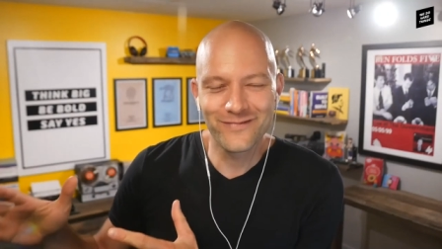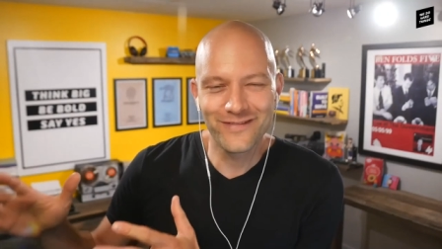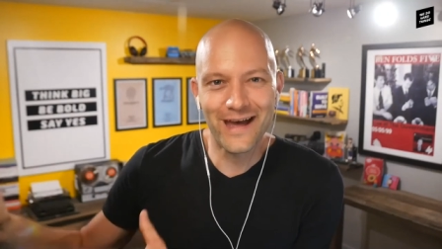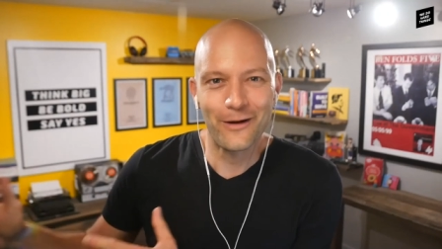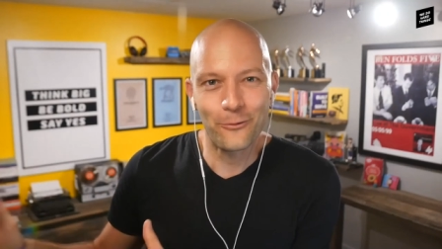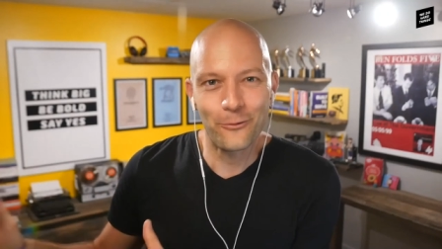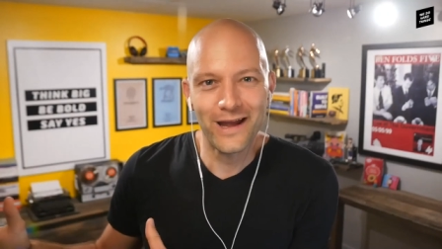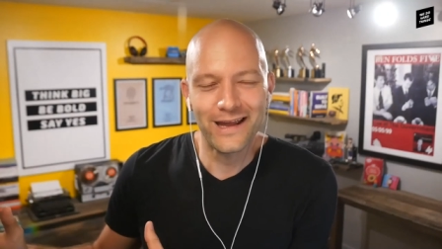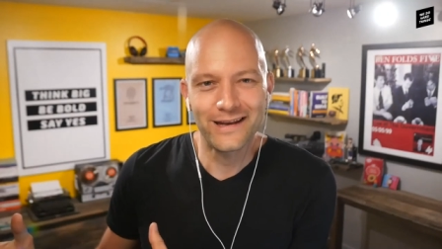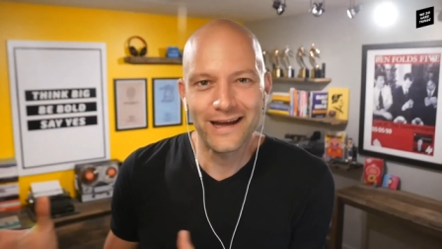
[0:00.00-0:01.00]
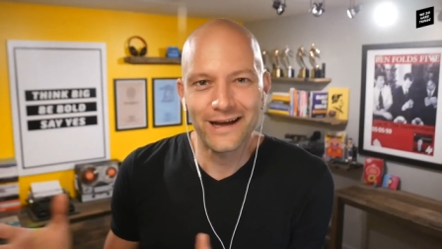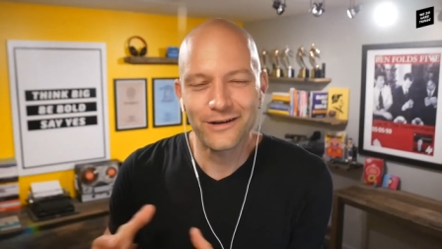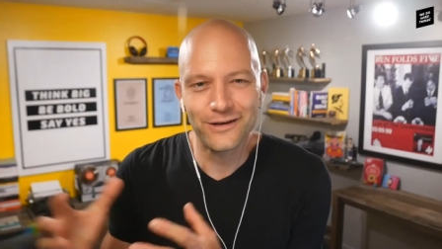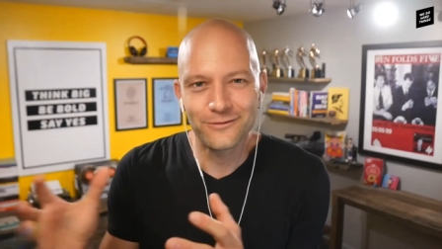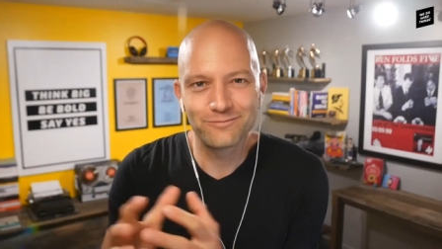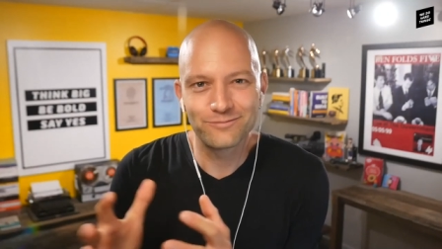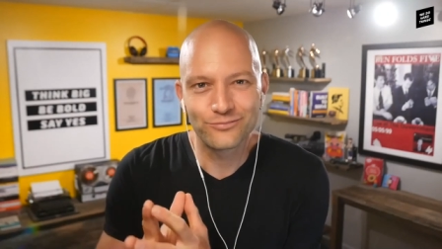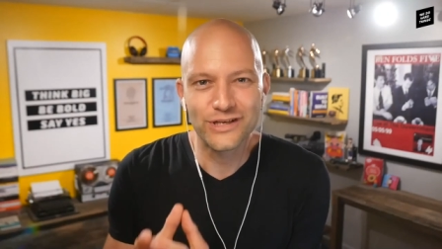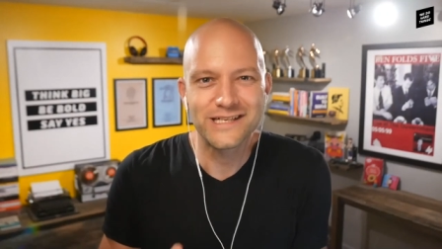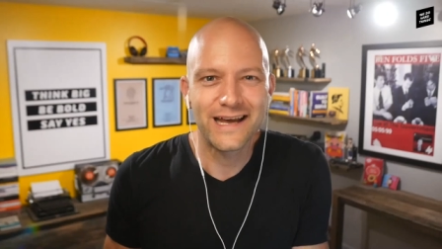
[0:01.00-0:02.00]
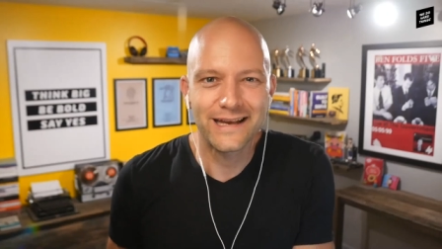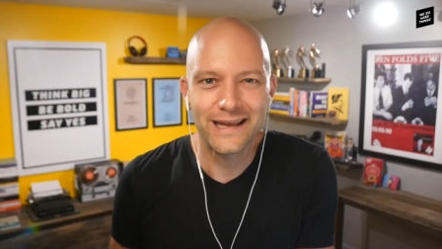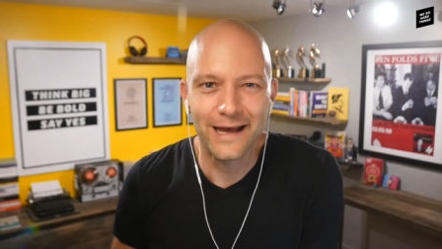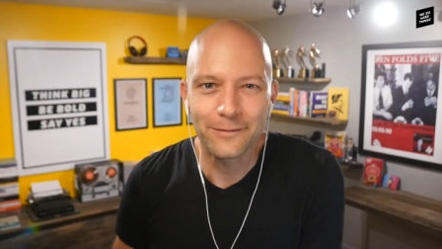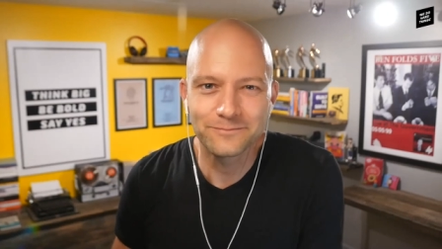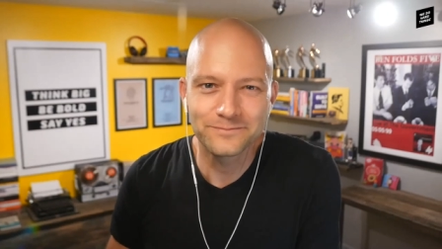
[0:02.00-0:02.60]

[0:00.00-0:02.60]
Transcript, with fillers: that way and how do you bridge that gap